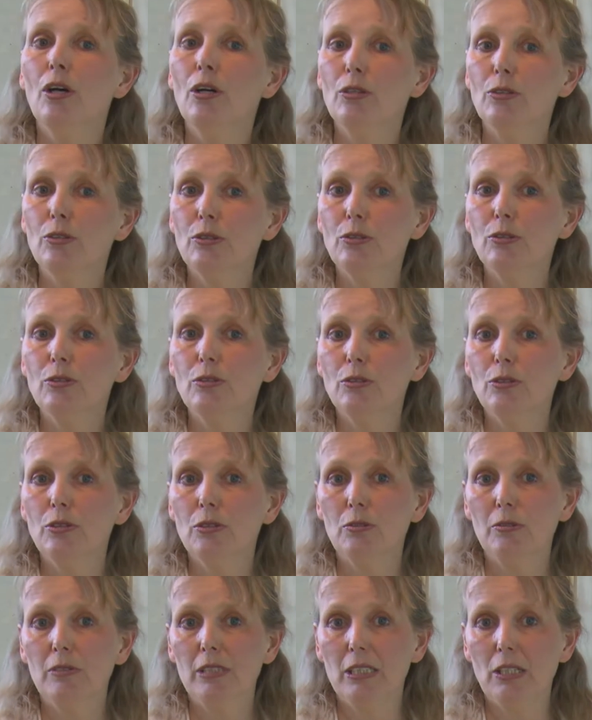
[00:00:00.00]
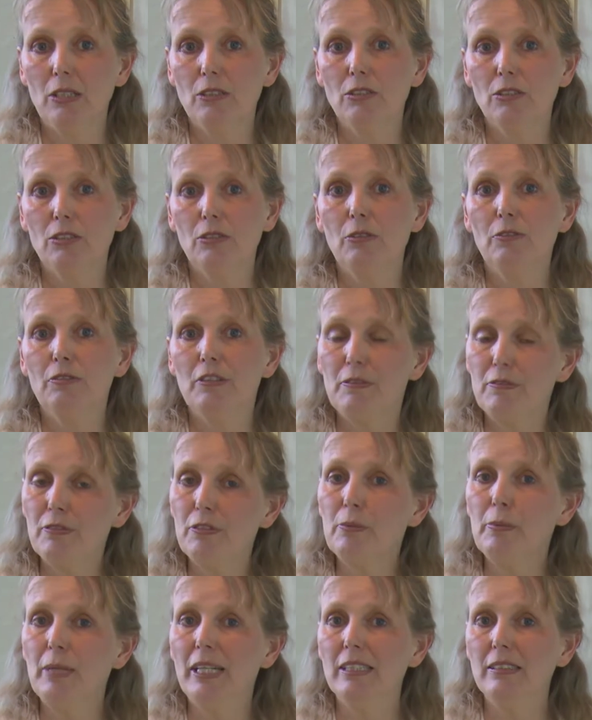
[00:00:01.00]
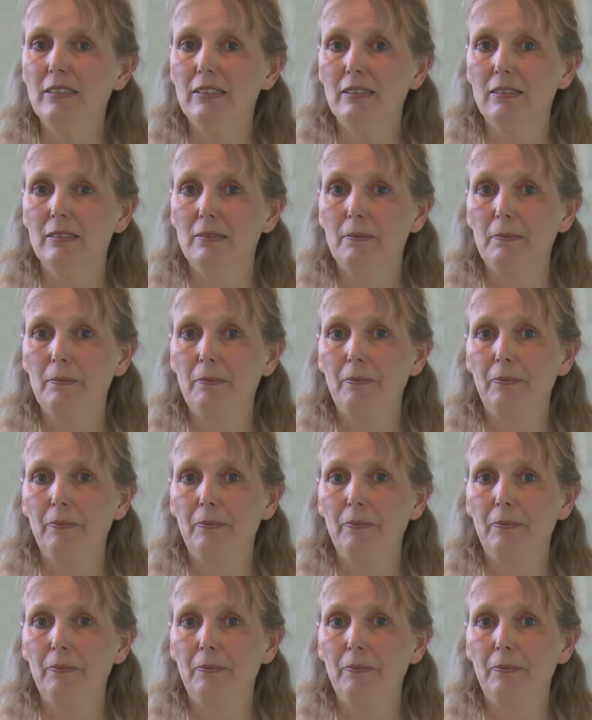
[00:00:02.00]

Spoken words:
due to the reduction of information.